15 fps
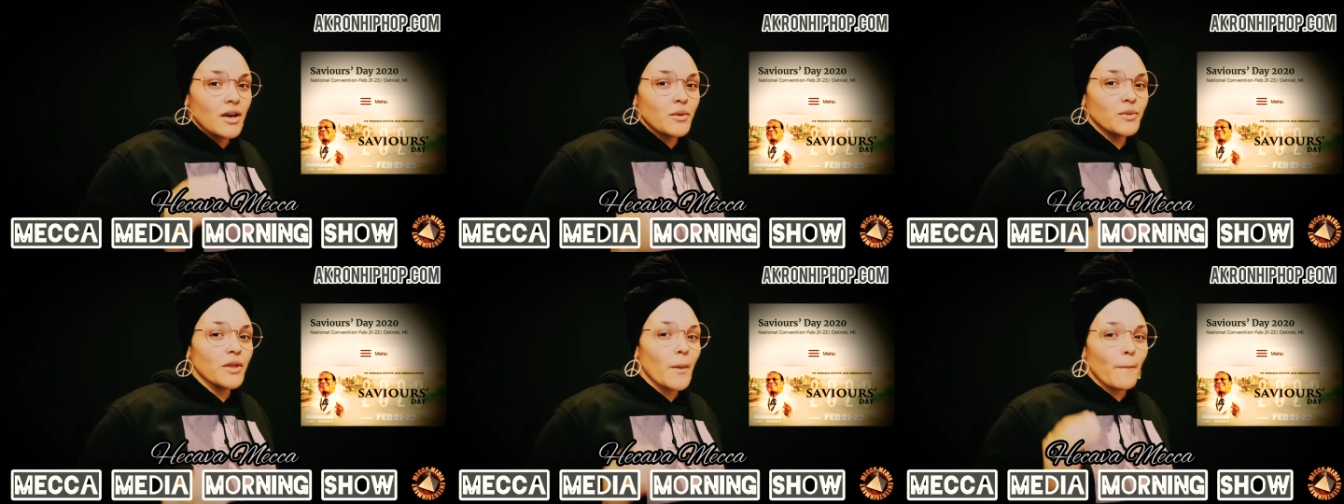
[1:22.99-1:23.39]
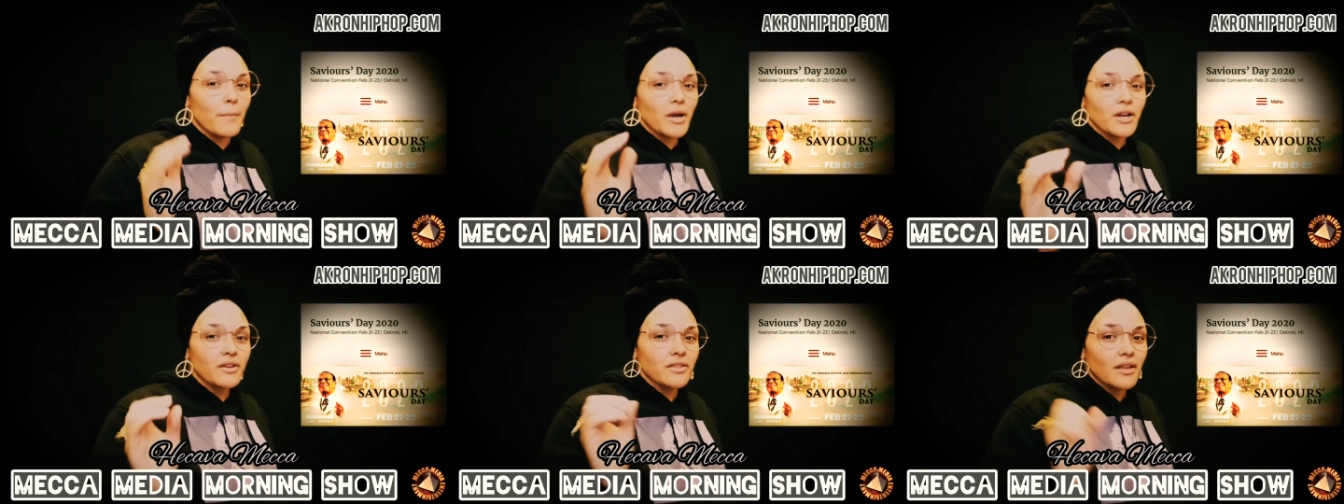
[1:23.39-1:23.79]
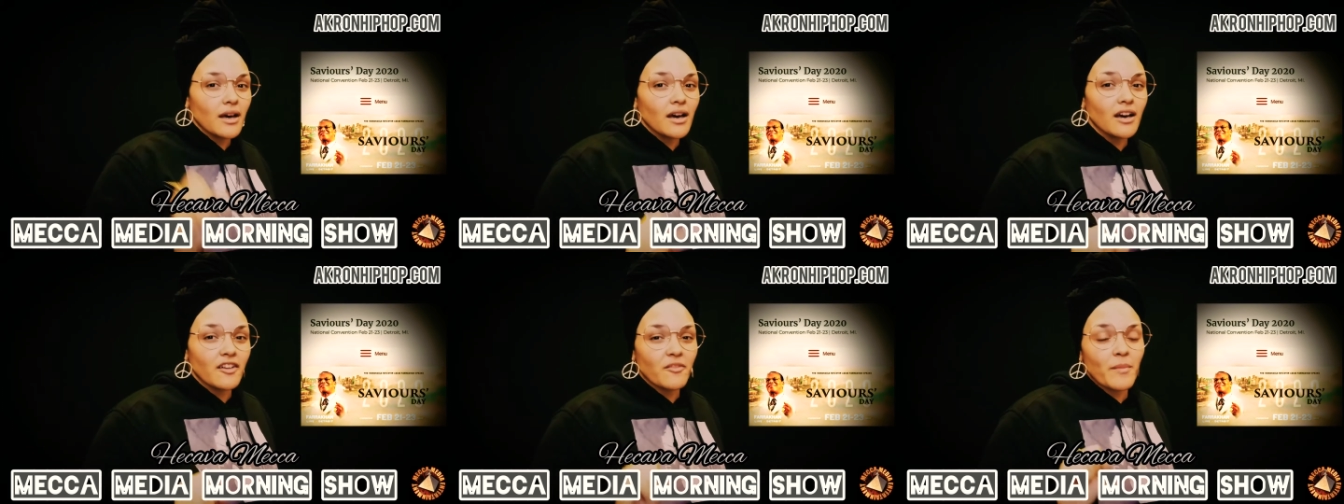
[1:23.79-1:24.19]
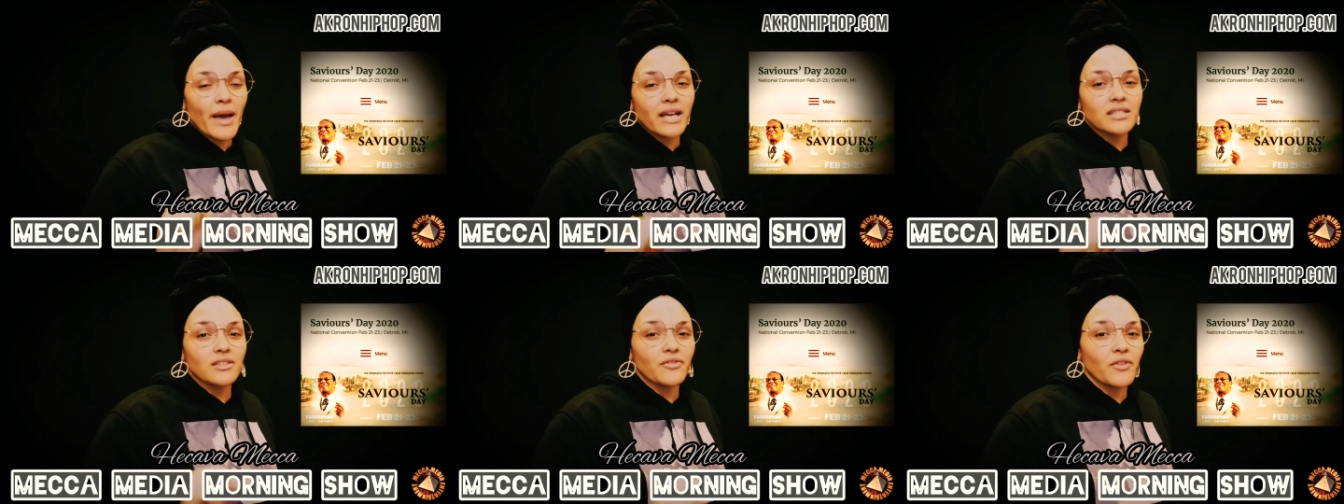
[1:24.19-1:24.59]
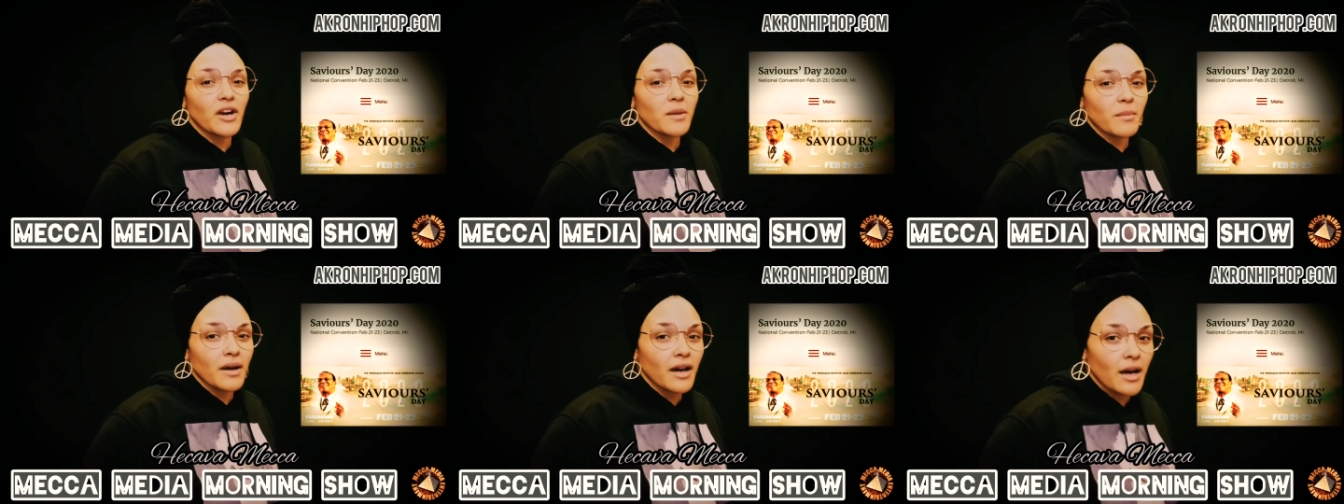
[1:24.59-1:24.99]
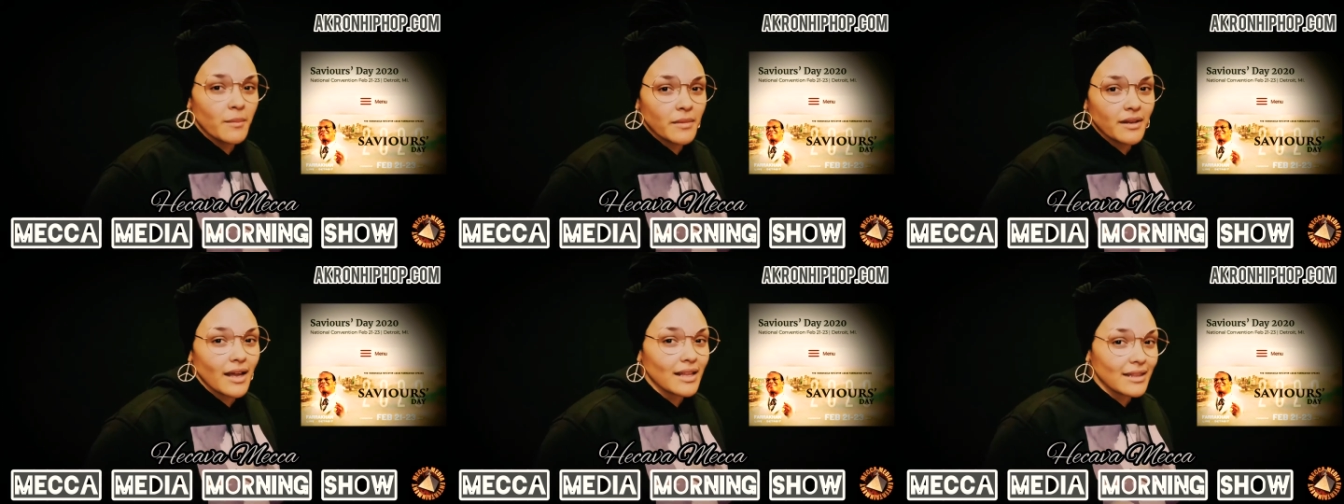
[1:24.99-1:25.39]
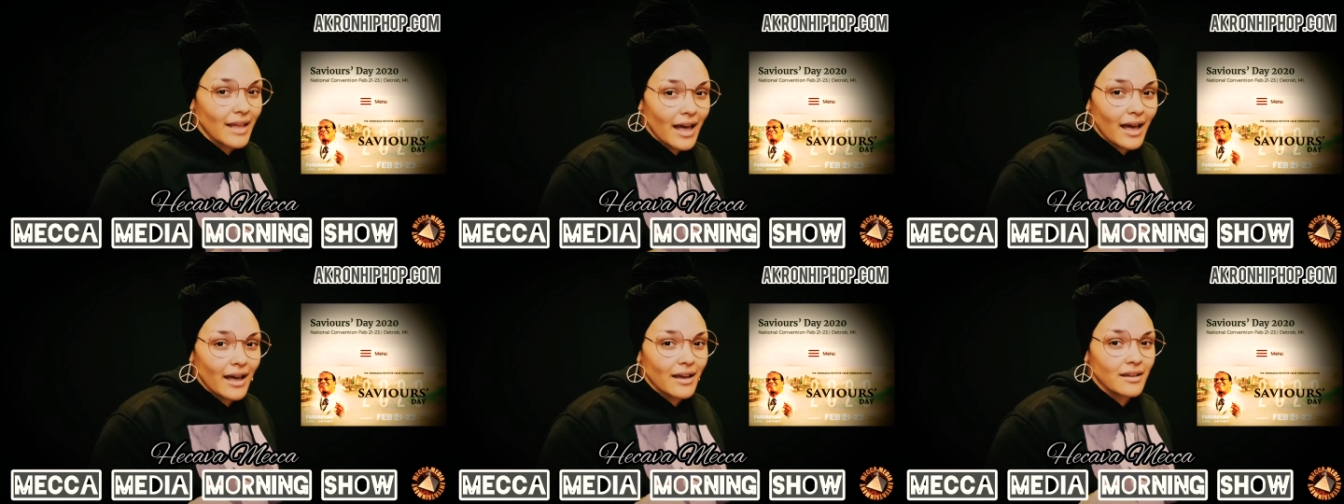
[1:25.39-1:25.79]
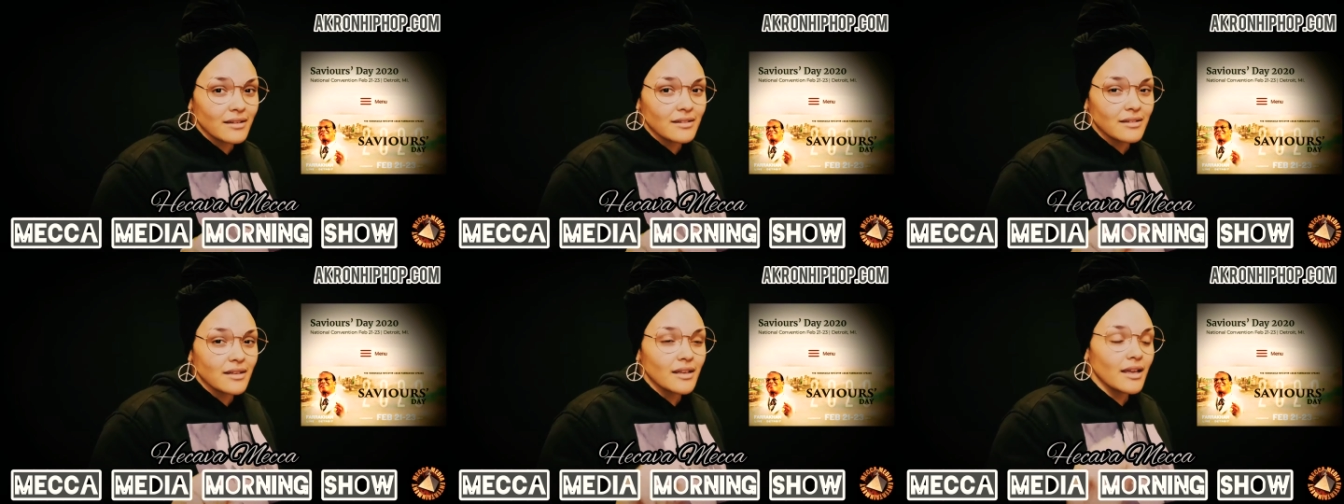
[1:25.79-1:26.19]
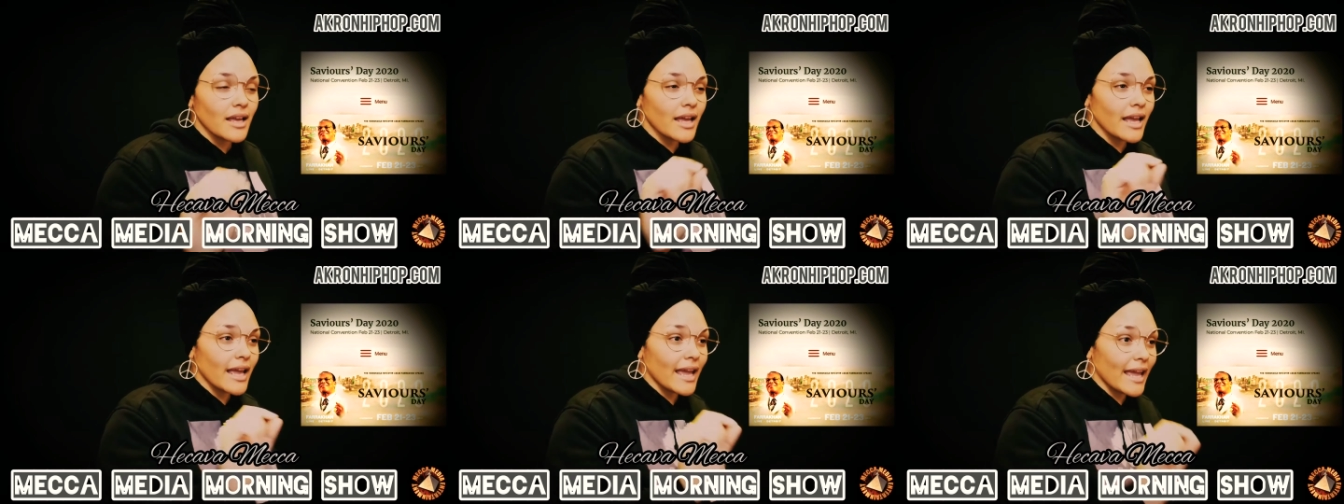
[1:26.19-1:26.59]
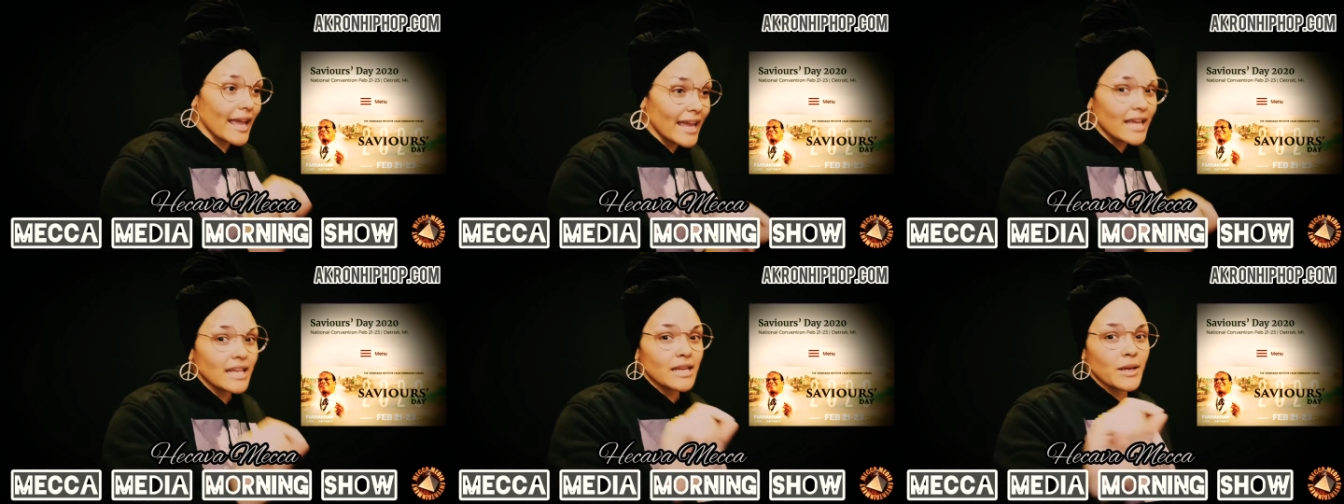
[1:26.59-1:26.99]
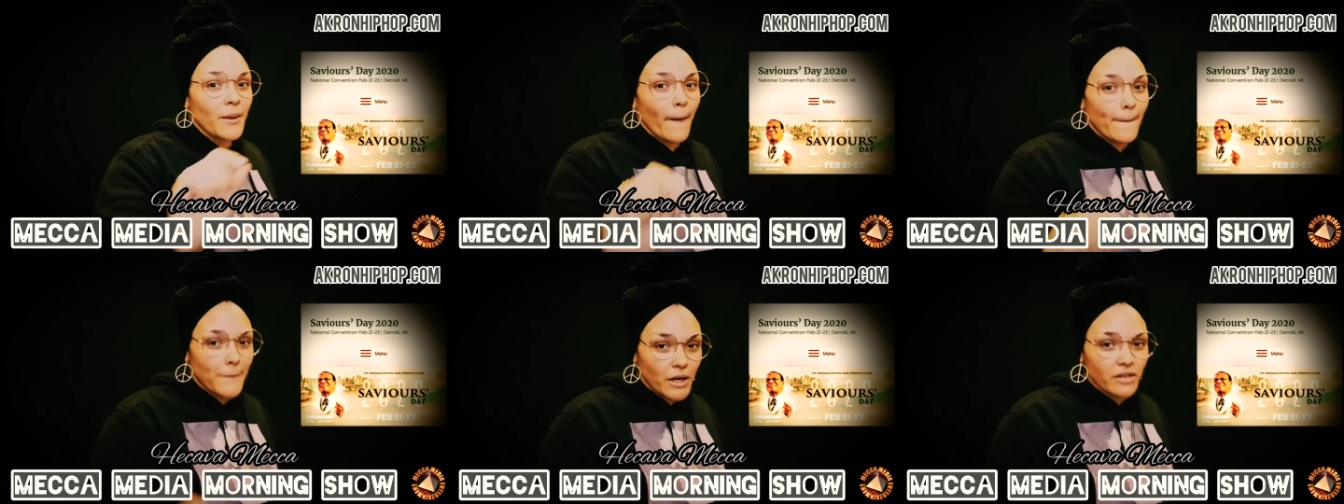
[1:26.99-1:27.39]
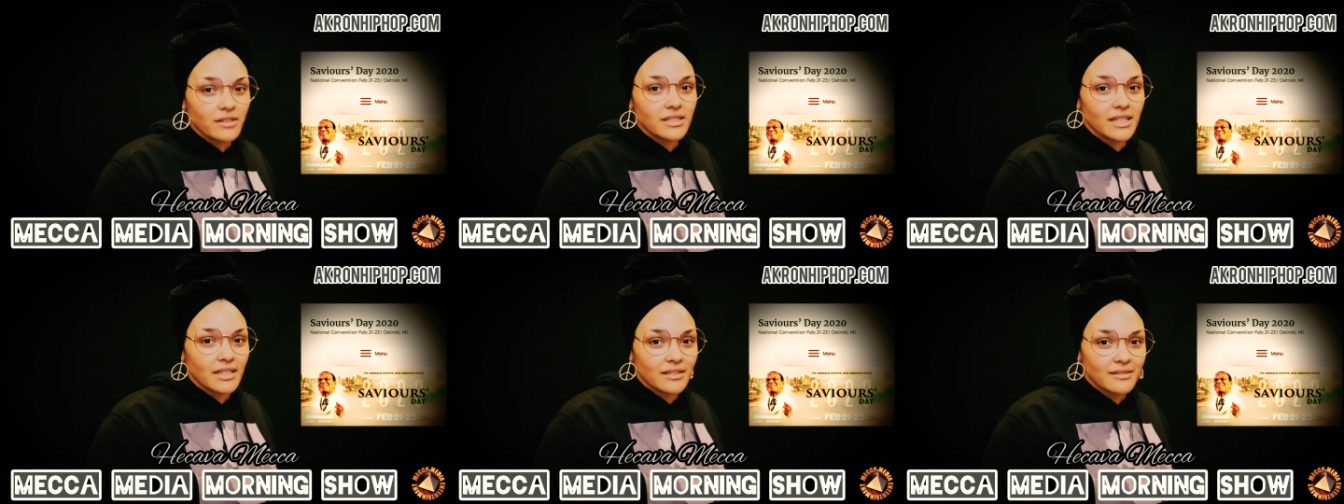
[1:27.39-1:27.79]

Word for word: The birth of Master Fard Muhammad, Allah, in person.